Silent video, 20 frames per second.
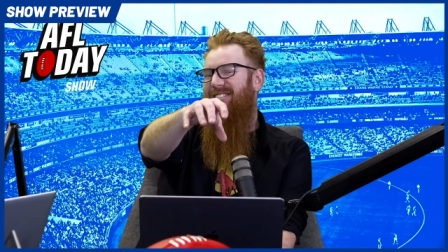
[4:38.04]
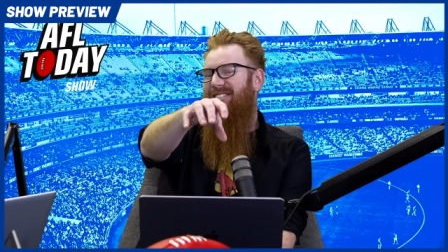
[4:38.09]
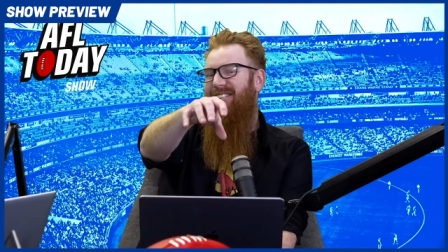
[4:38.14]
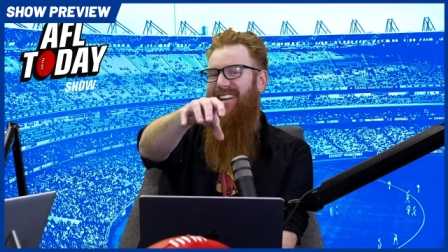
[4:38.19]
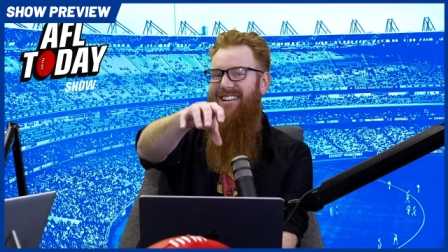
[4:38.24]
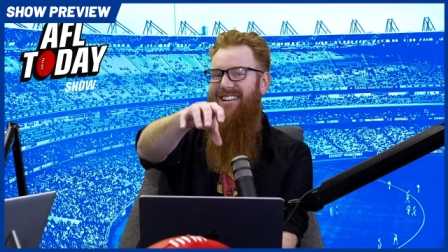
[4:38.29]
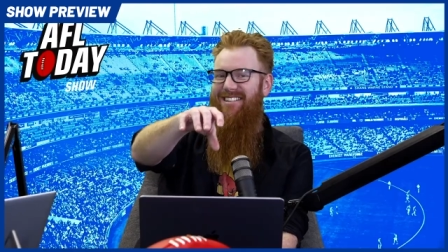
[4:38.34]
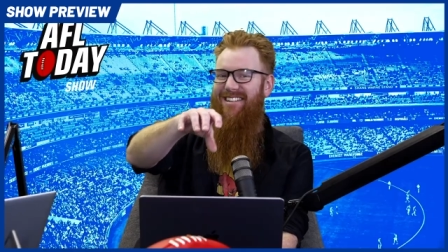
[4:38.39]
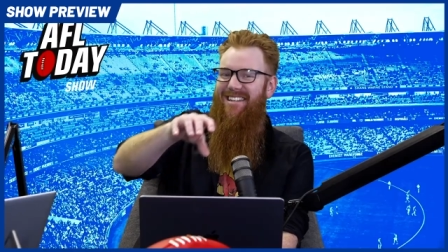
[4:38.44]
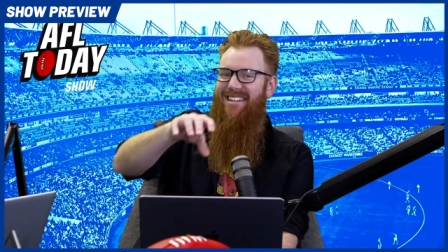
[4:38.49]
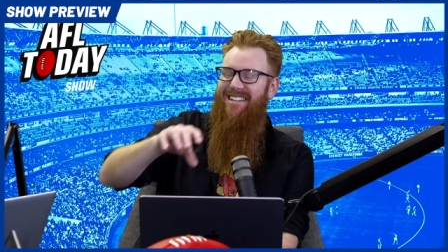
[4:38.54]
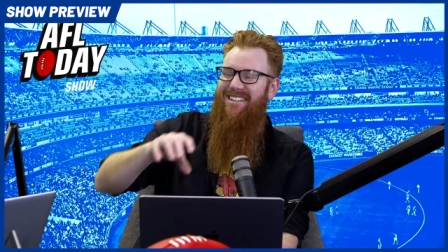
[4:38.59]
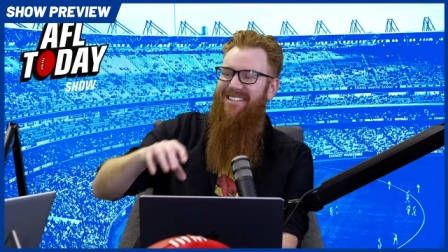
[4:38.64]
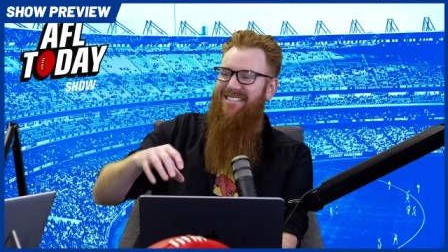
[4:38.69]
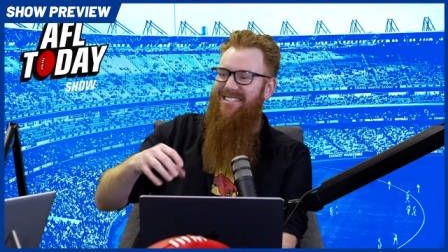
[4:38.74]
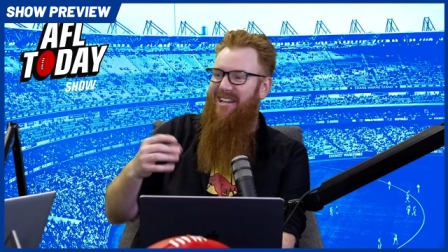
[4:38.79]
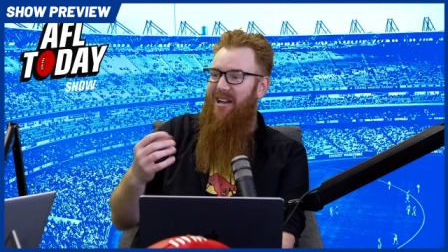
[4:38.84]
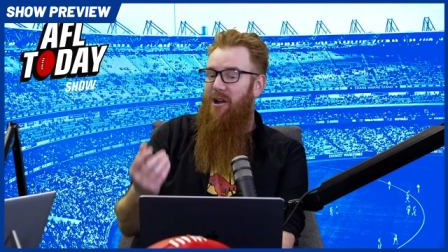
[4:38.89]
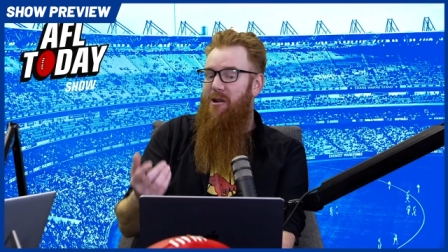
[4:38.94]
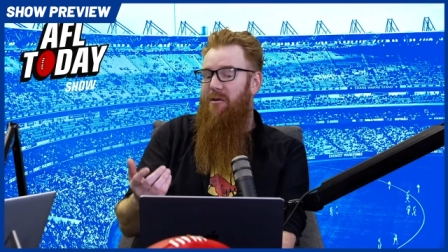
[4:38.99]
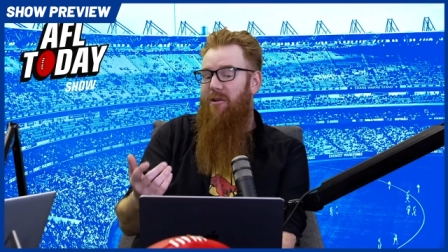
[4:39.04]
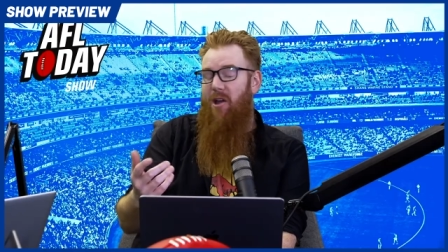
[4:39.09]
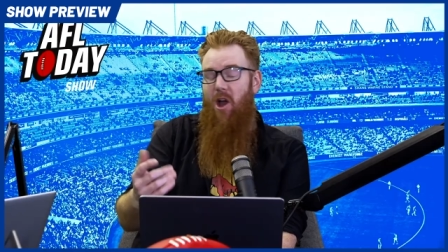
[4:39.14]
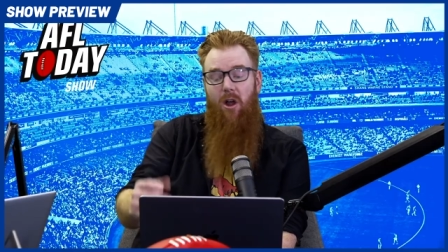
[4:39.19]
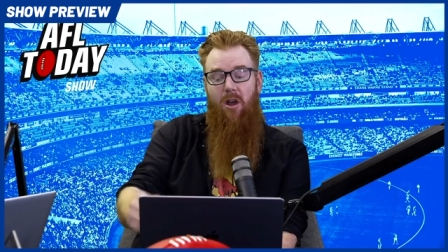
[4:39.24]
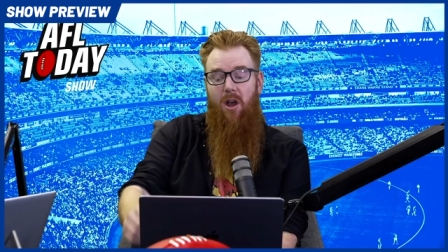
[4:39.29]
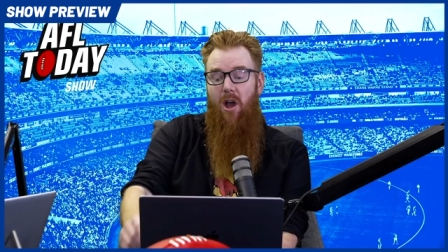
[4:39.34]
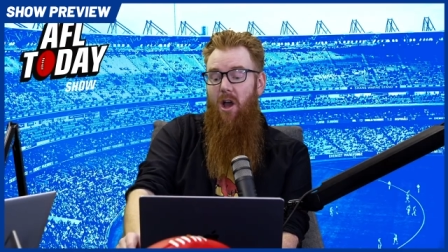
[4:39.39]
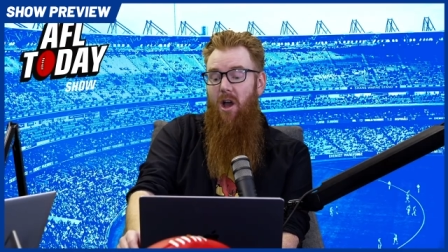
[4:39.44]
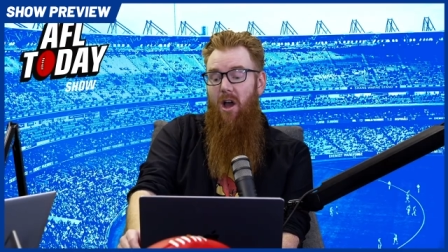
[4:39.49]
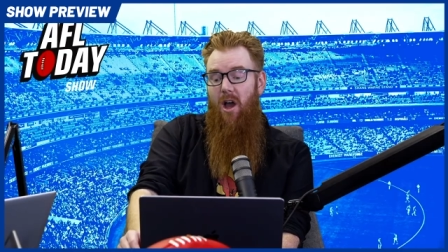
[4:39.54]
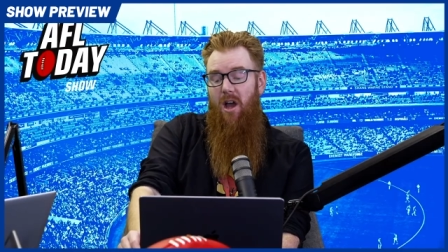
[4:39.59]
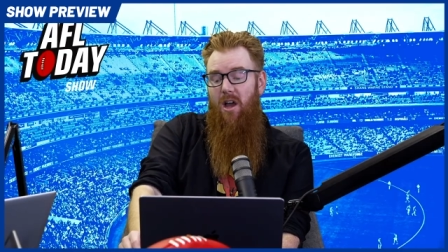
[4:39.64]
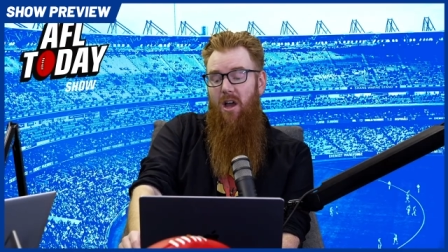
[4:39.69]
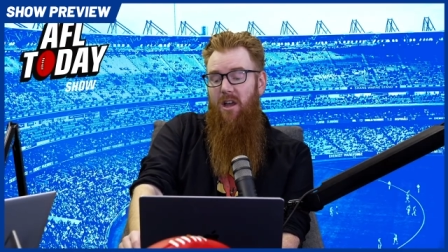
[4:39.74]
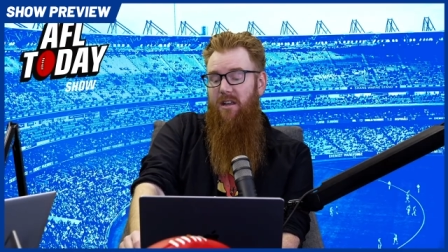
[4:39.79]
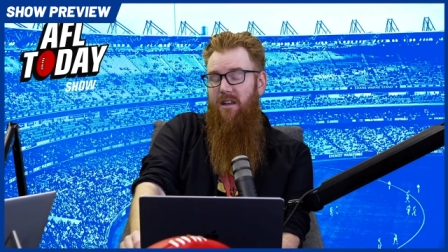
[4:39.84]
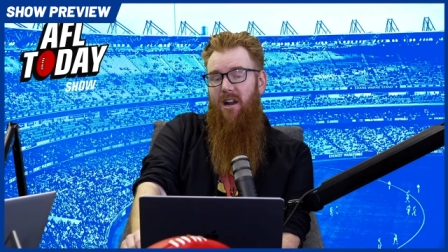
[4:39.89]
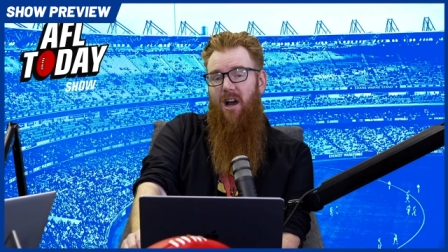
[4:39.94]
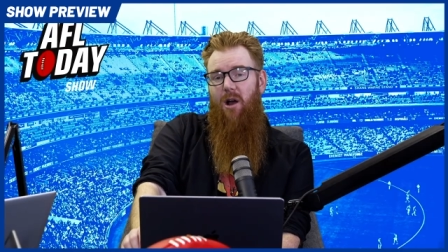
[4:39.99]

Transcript: Gillon Dillon's going to go. I know an exact.